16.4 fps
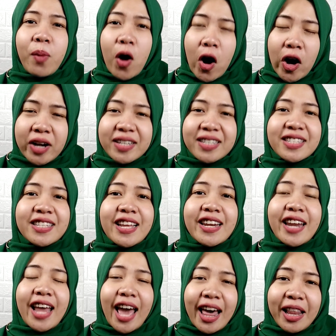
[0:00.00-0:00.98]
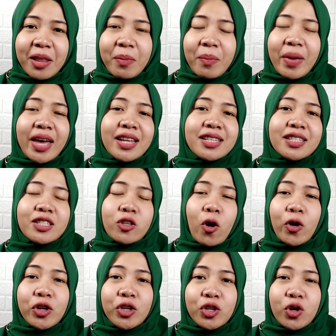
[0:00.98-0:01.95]
parts and elements
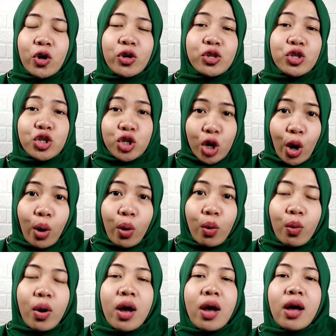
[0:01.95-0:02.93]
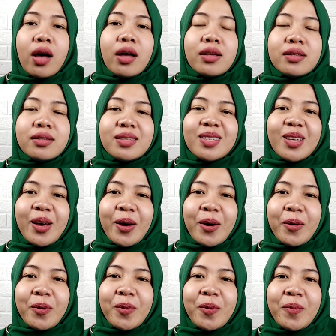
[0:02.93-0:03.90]
on your show.
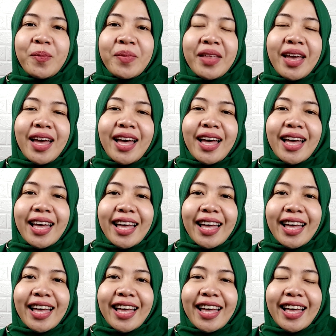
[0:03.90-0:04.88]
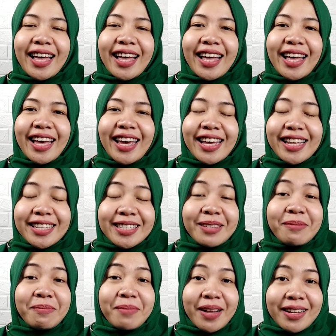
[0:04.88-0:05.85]
So it's
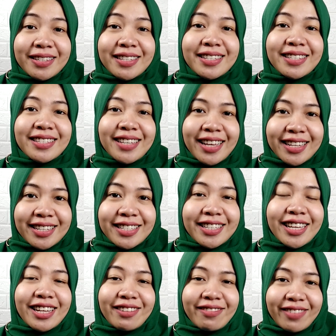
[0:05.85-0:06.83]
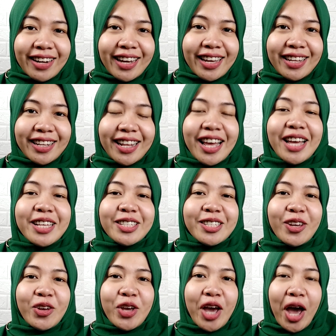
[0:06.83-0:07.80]
a multitasking, right?
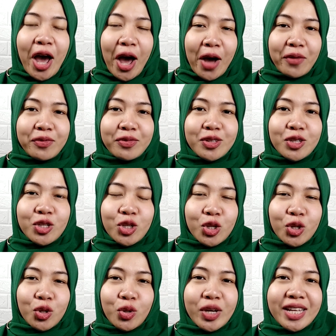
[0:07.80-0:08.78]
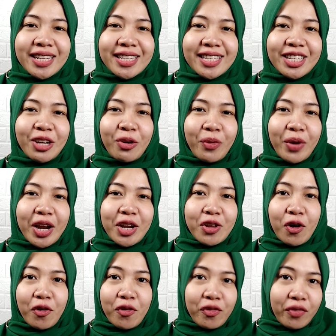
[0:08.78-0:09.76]
So you have to integrate
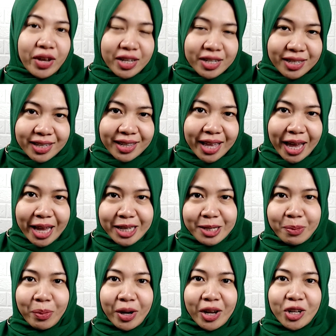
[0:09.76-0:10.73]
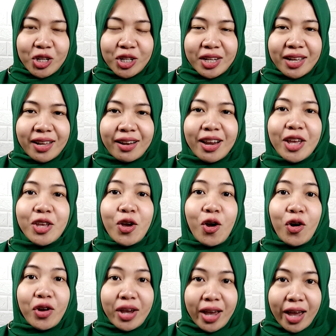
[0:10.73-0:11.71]
your facial expression,
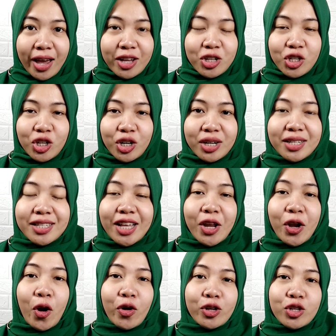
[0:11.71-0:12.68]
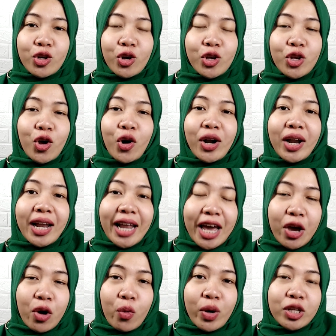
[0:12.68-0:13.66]
your gestures, and also your
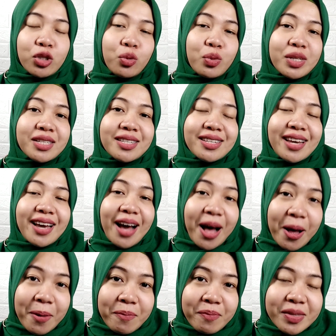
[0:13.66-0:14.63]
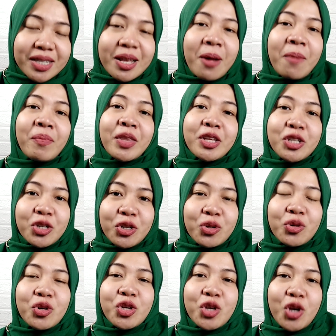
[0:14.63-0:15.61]
language, which comes
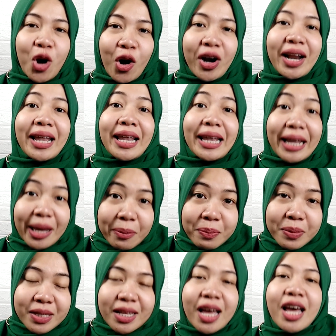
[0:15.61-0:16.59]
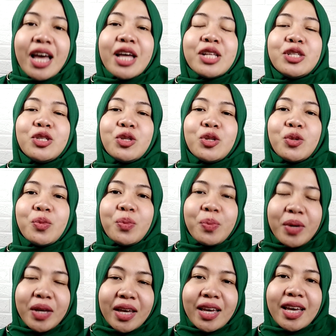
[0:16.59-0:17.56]
through your lips, to
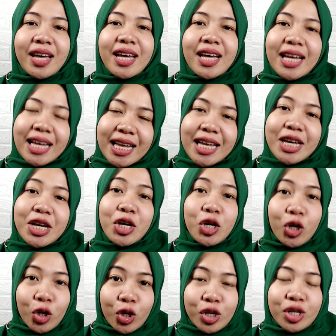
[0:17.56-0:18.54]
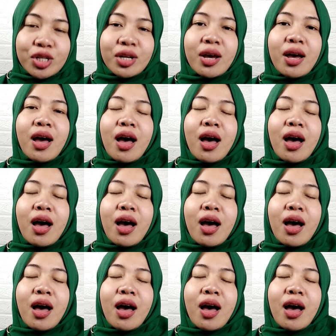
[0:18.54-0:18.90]
be a good